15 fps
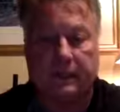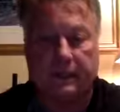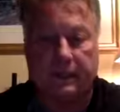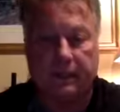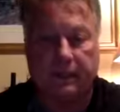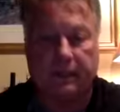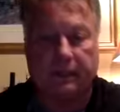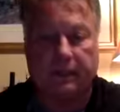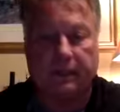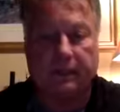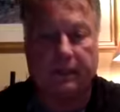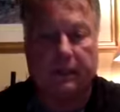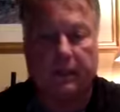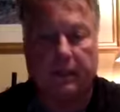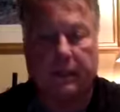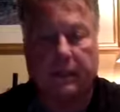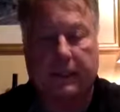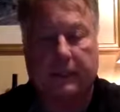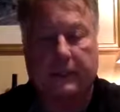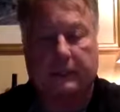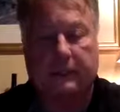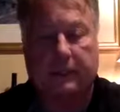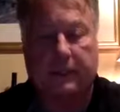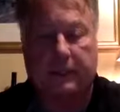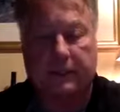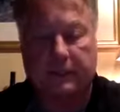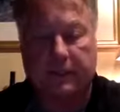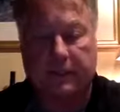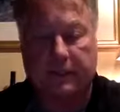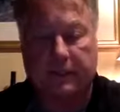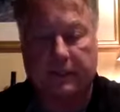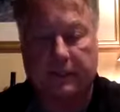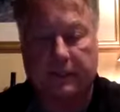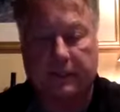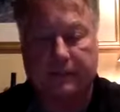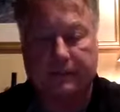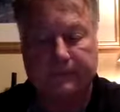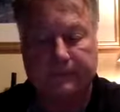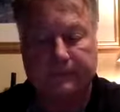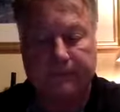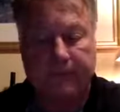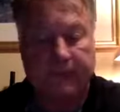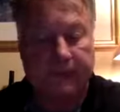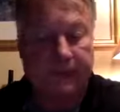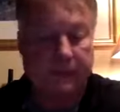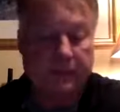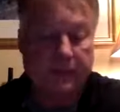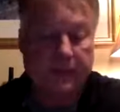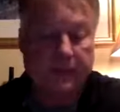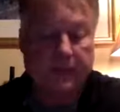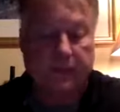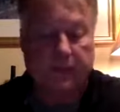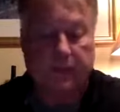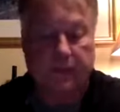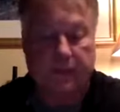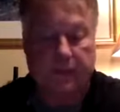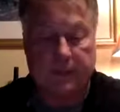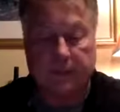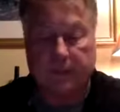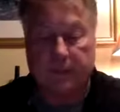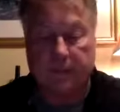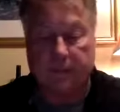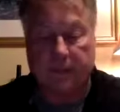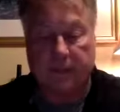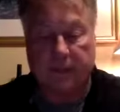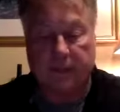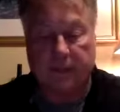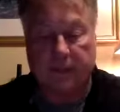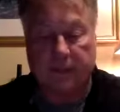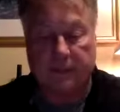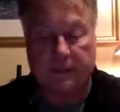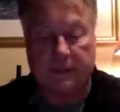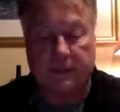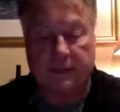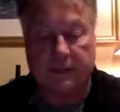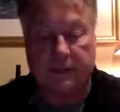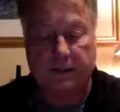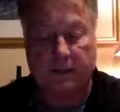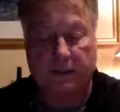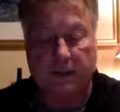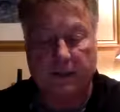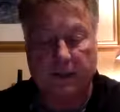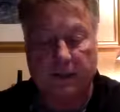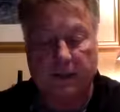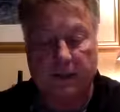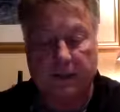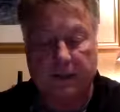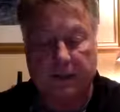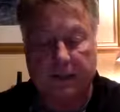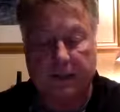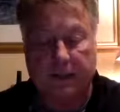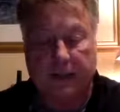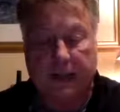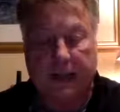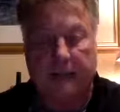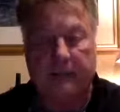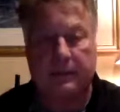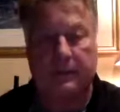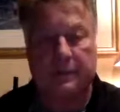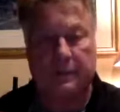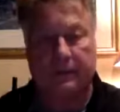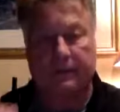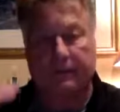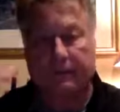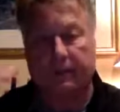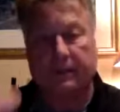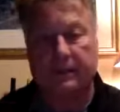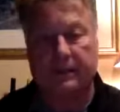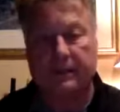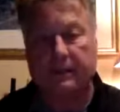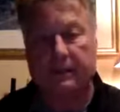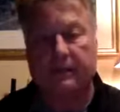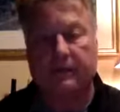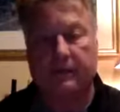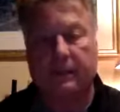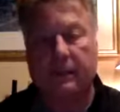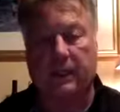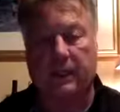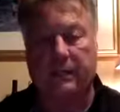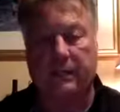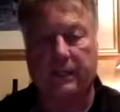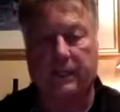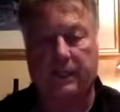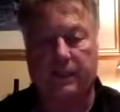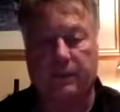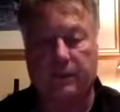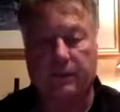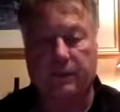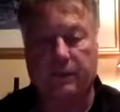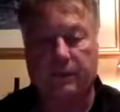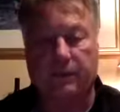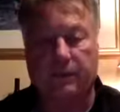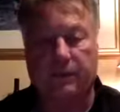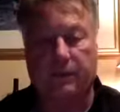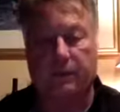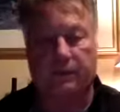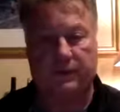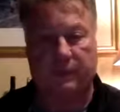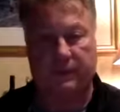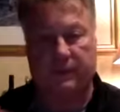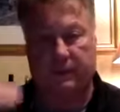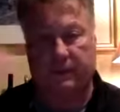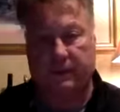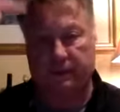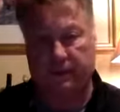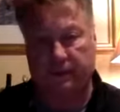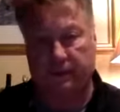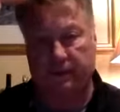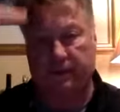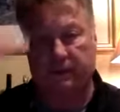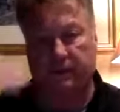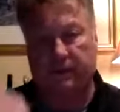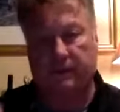sparkling wine as we do in the Champagne region of France. So it's that different of a climate as you move those 60 kilometers